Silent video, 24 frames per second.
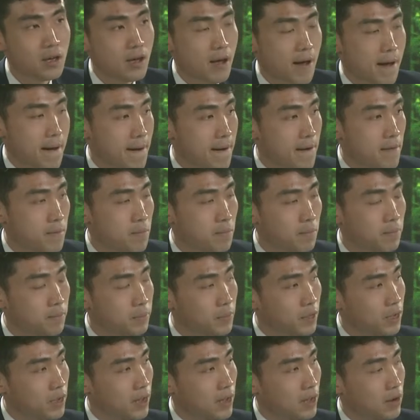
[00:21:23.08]

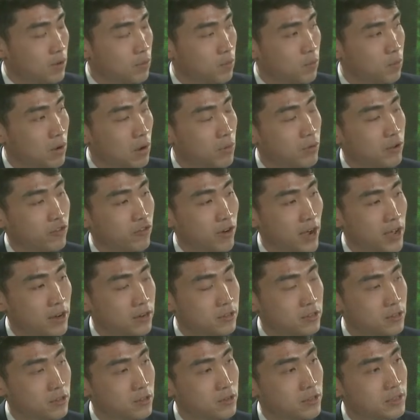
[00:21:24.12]
And what we try to
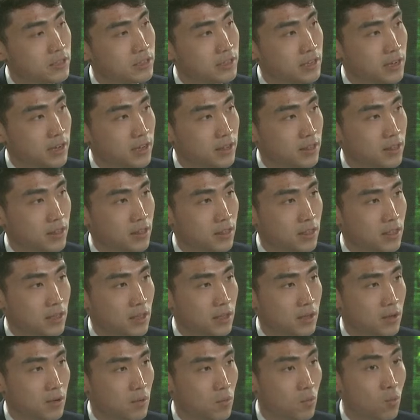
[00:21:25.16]
do is turn
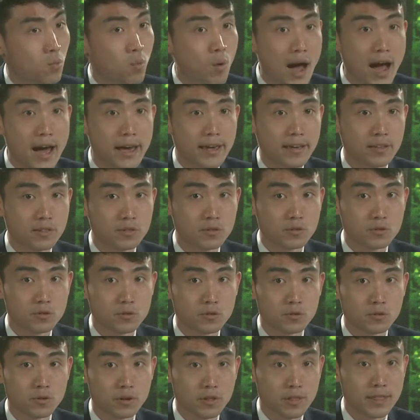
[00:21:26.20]
the why
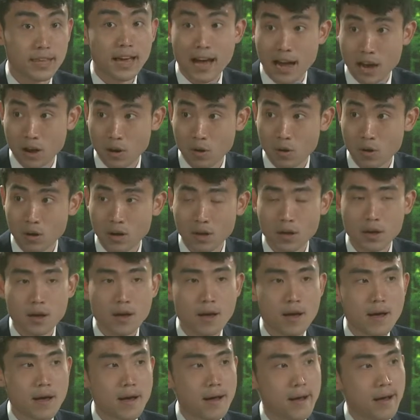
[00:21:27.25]
into the how
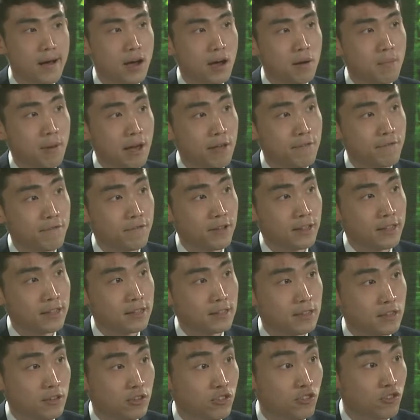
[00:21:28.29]
by filling
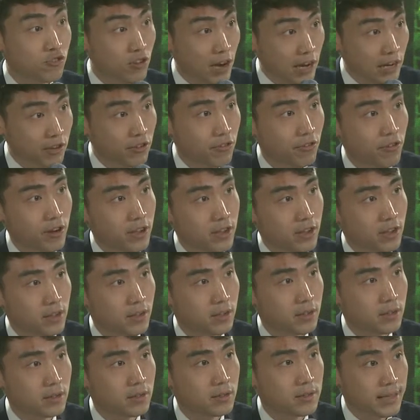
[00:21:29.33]
the structuring
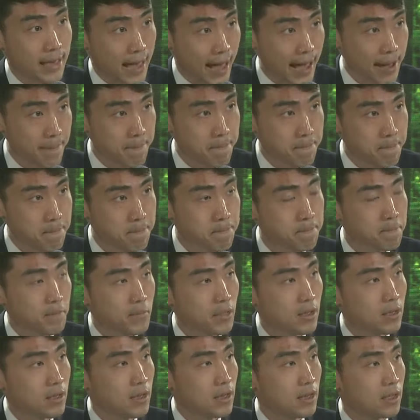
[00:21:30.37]
gap
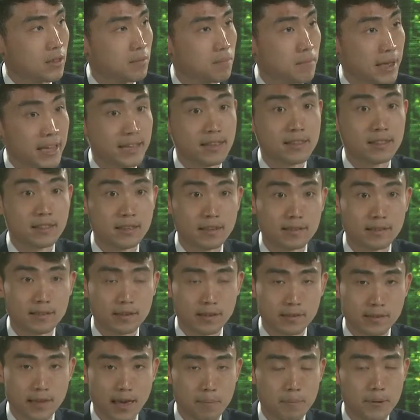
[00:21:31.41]
in making these
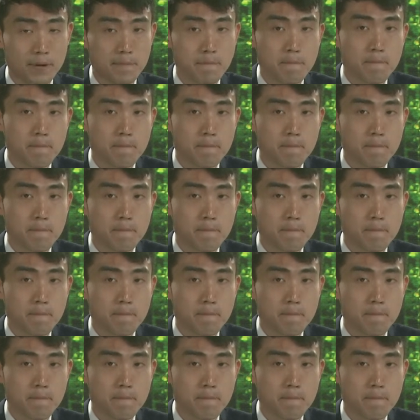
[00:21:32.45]
things happen.